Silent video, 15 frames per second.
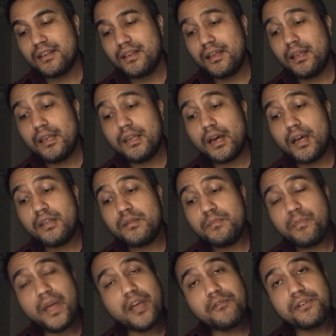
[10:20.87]
an
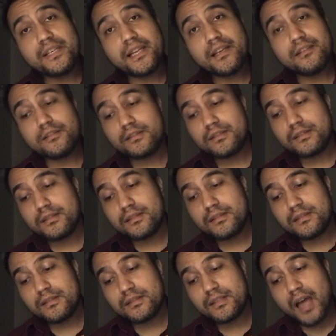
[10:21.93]
unparalleled
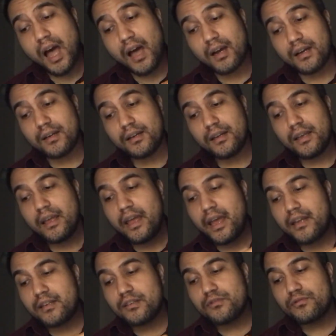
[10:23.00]
tongue,
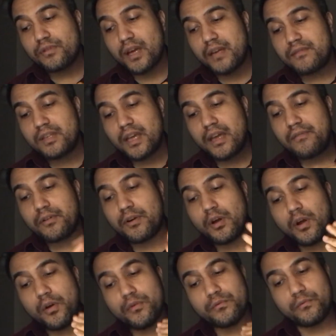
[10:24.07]
had contrived to have her
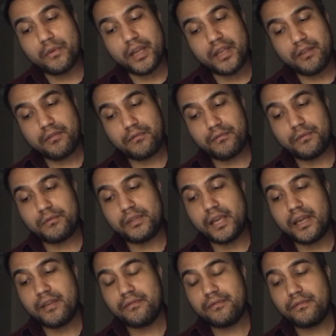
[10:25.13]
own way through
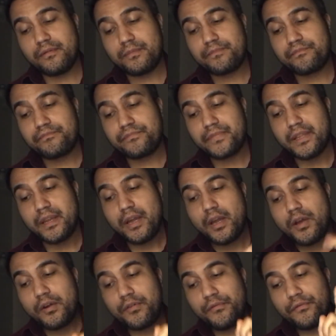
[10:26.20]
life.
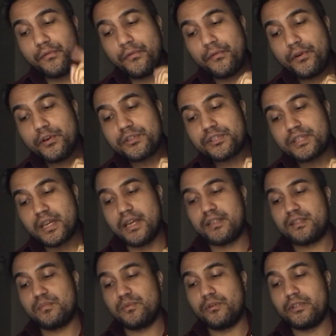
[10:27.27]
Her first
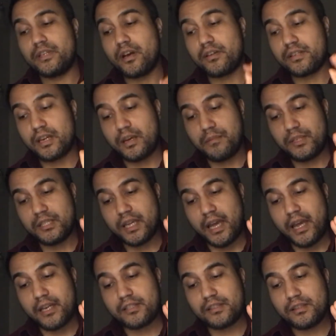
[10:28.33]
exploit on coming to
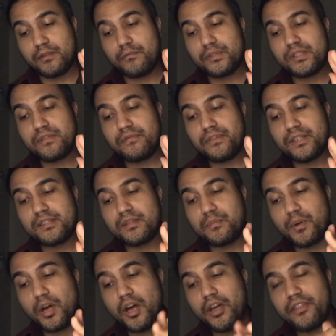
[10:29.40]
Ashley was to fix
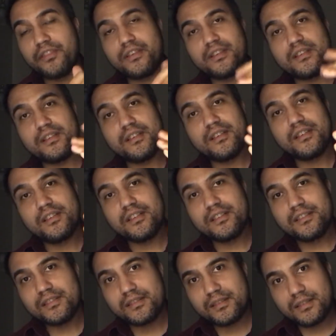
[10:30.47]
upon the
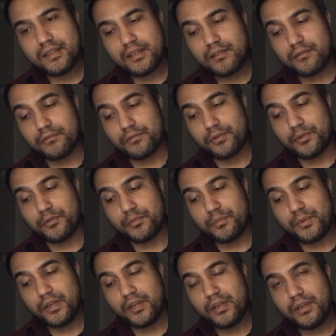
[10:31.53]
cedar
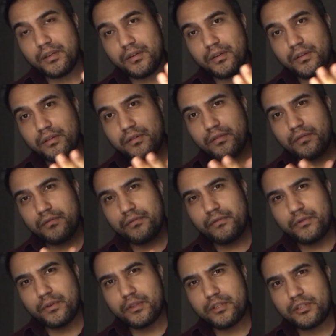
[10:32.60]
room
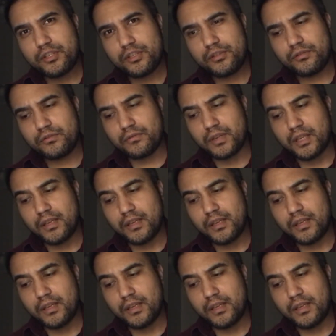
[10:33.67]
for the children.